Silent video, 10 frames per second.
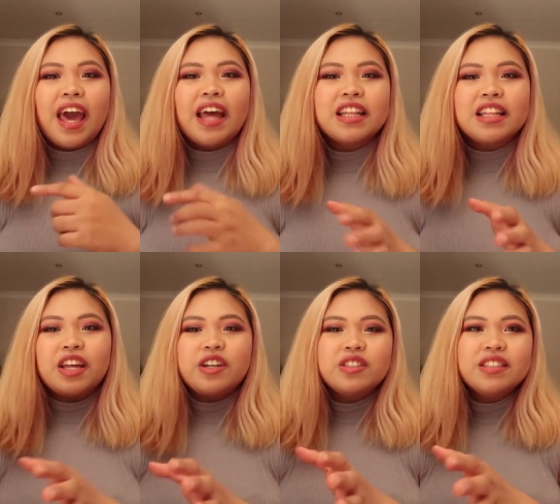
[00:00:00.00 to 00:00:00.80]
and then
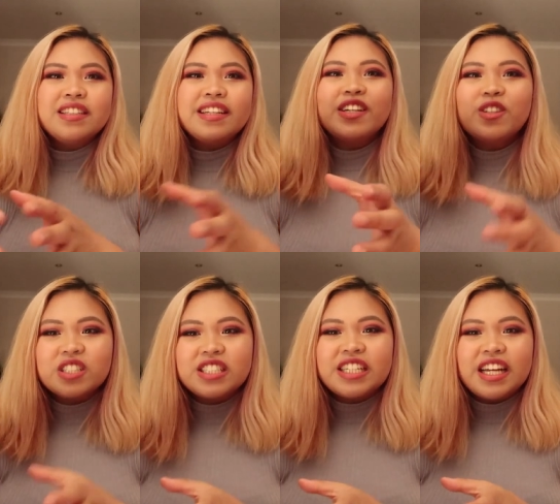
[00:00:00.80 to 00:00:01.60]
there's this
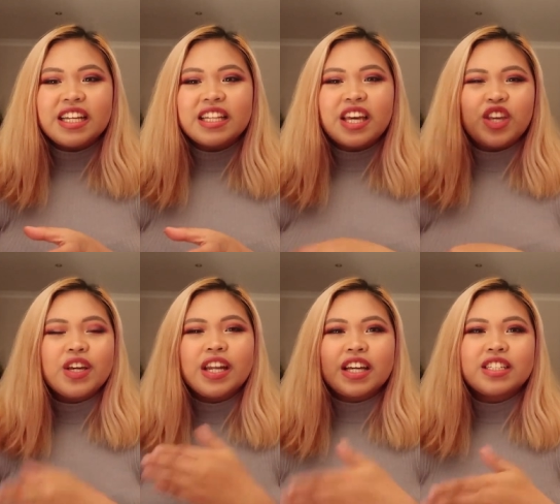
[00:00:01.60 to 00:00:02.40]
little jetty that you
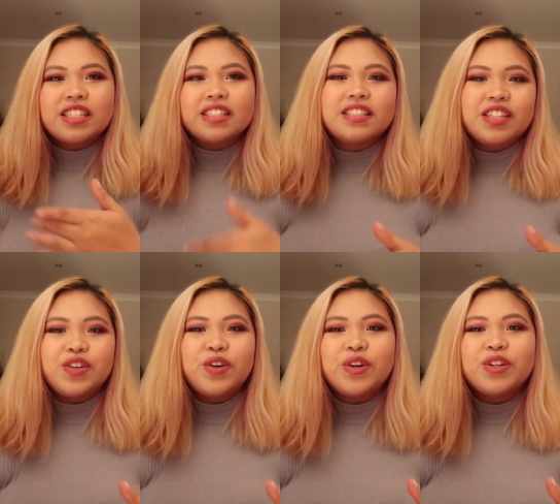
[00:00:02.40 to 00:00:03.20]
can actually sit
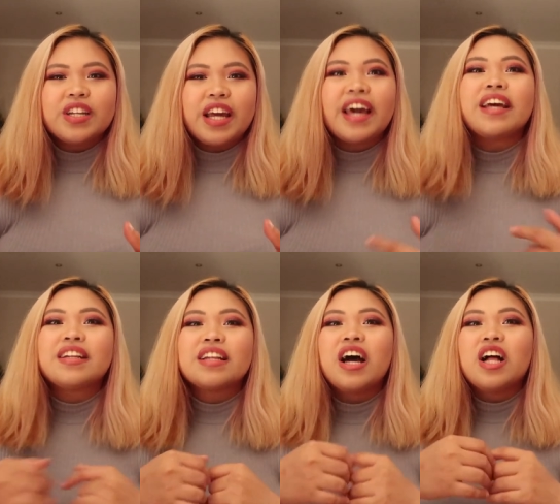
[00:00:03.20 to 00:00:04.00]
on
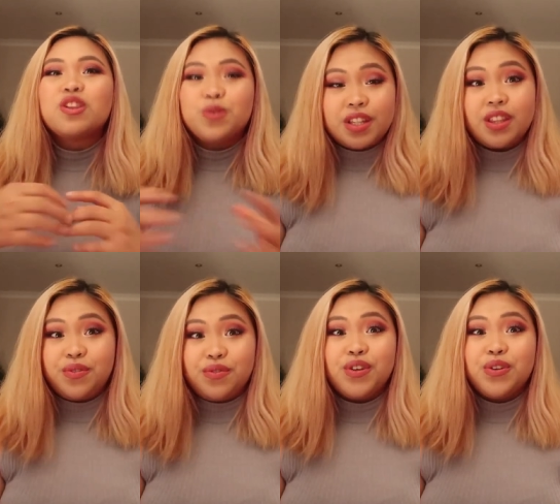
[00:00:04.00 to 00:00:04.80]
and look at
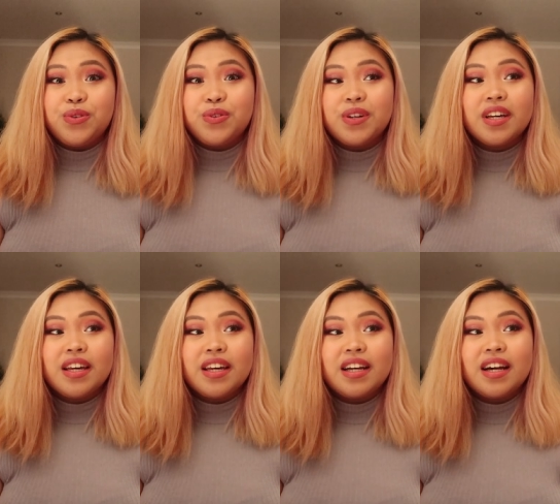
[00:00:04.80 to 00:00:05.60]
the view.
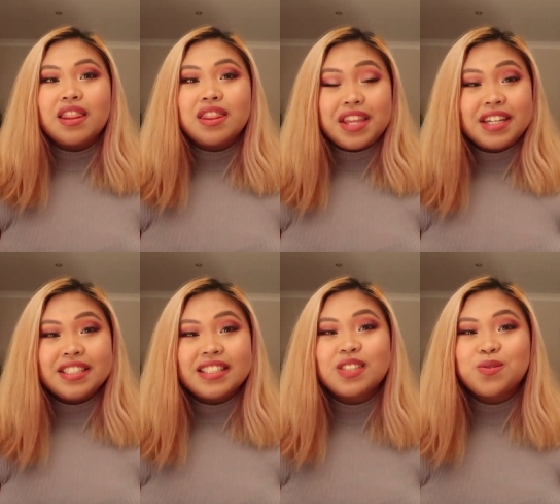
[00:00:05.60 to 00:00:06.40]

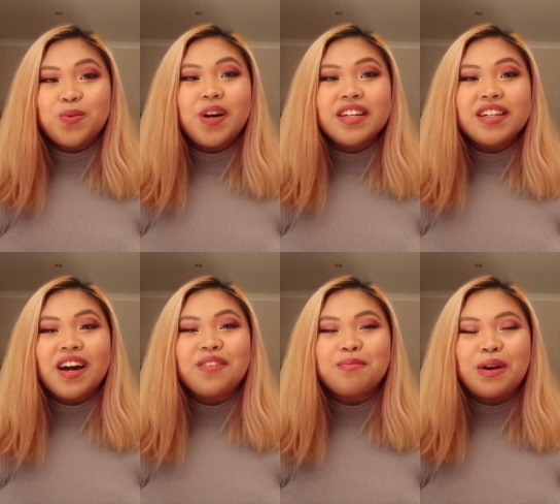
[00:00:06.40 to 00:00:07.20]
This is one
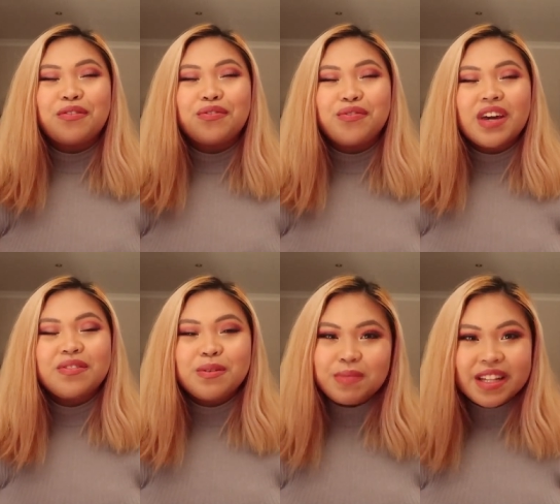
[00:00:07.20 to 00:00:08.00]
of my
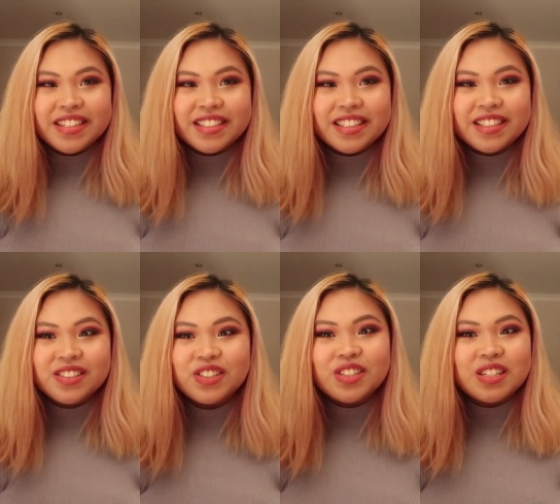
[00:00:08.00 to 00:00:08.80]
favorite
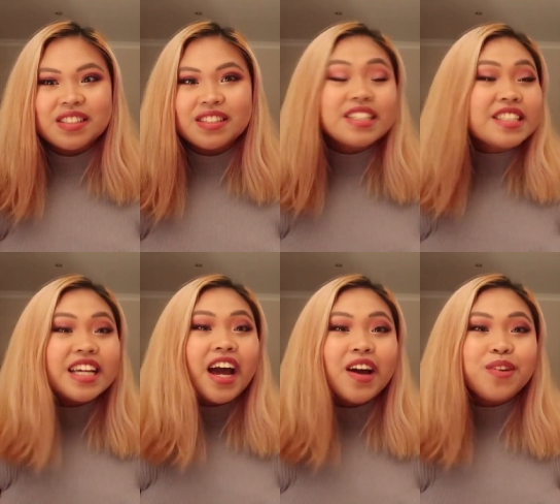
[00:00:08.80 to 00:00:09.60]
places to just sit
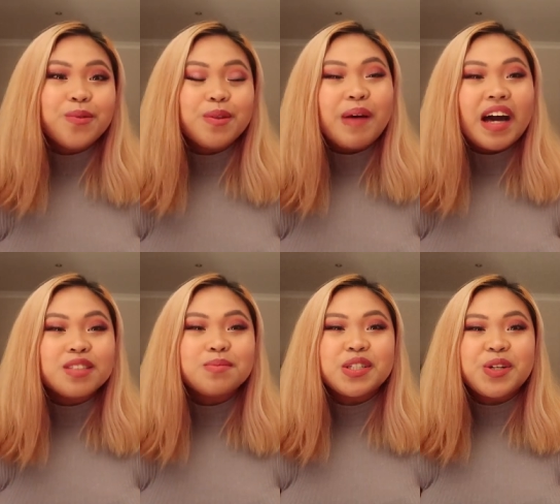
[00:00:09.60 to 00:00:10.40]
down with my
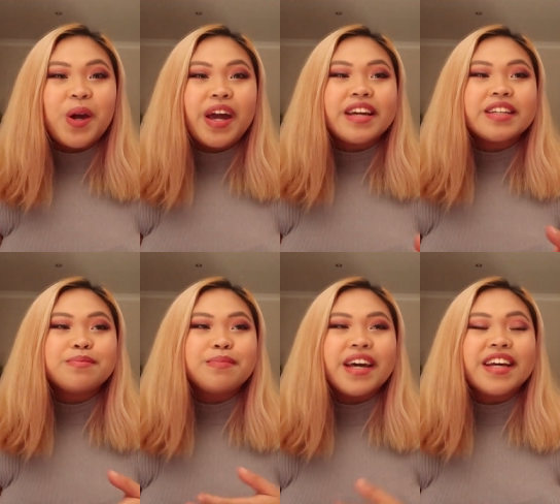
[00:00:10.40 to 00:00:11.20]
husband
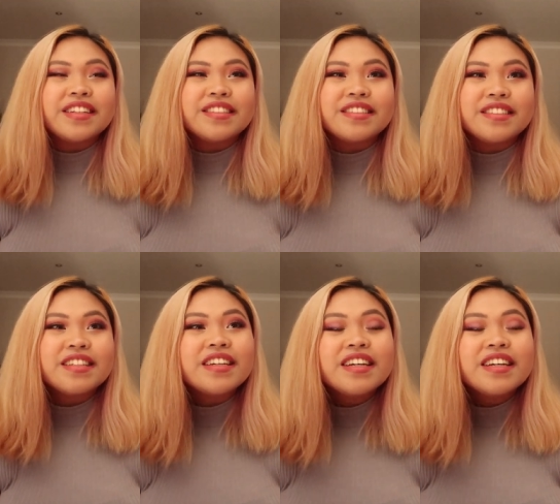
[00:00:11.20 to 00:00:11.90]
Graham and